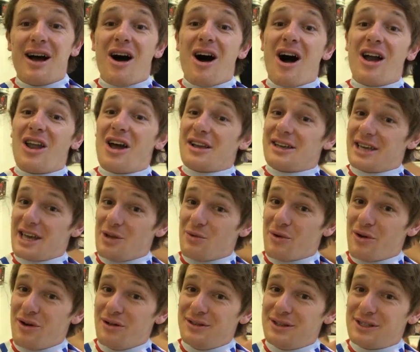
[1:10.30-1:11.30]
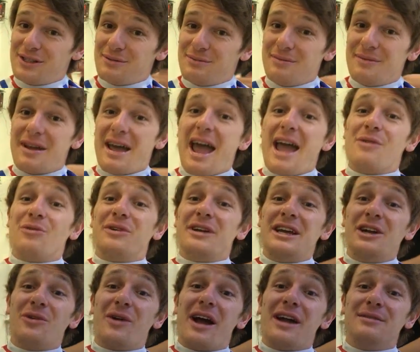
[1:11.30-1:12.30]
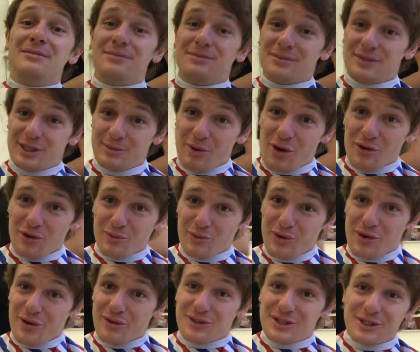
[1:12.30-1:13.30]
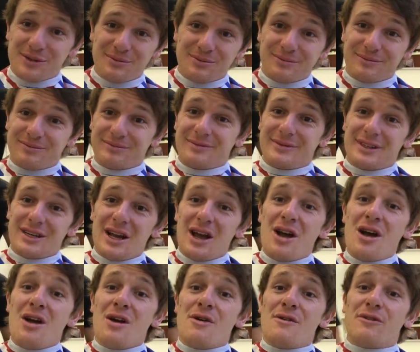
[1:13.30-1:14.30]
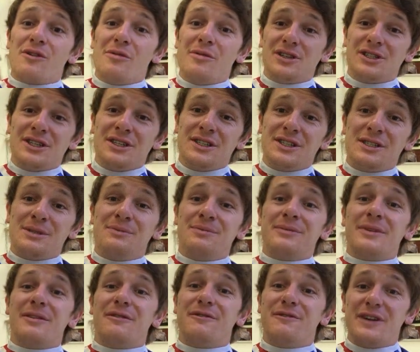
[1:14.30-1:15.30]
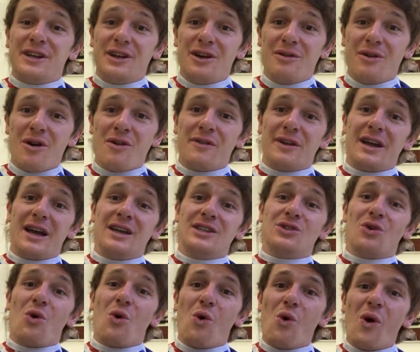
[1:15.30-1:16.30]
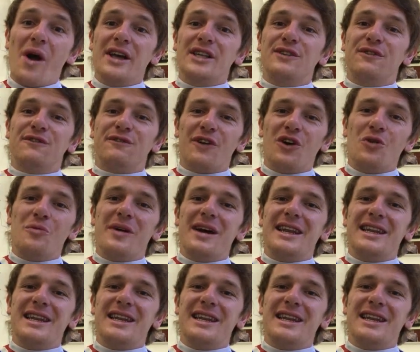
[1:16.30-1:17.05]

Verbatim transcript: Highlight keywords and reiterate spoken words. For images, video overlays always film